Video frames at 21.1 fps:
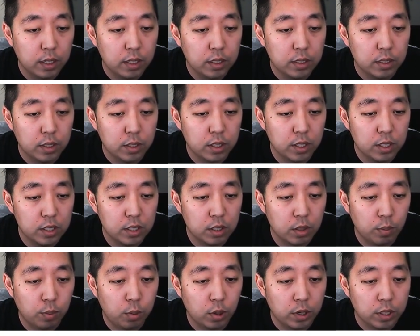So this is the
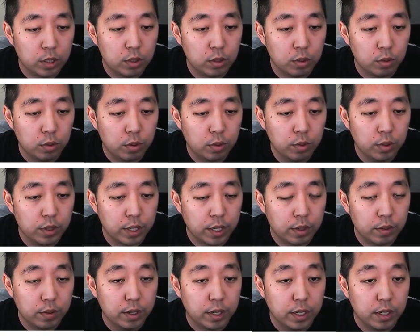point 2,
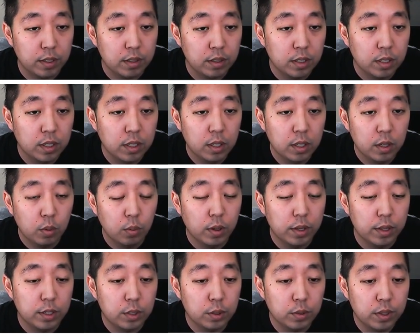3, right? Well,
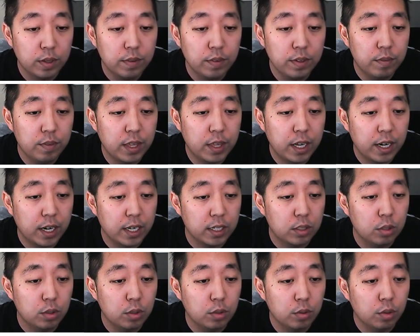the derivative there at
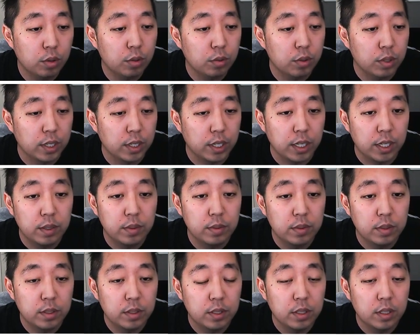2, 3
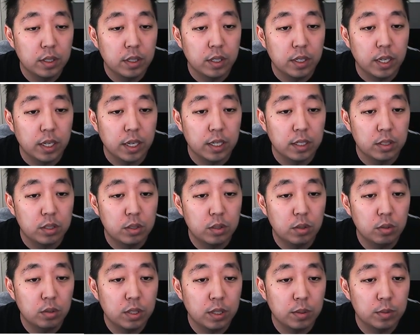is
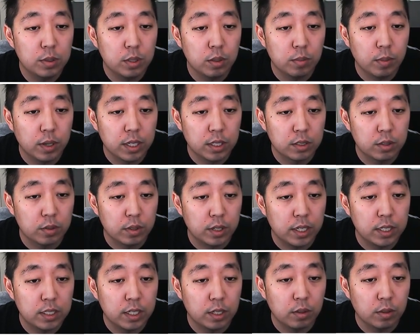2 times 2 minus 3.
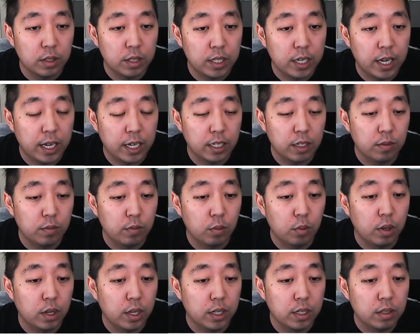That's equal to negative
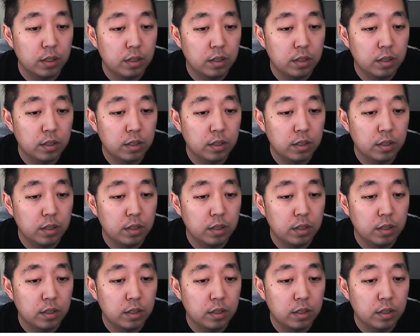1.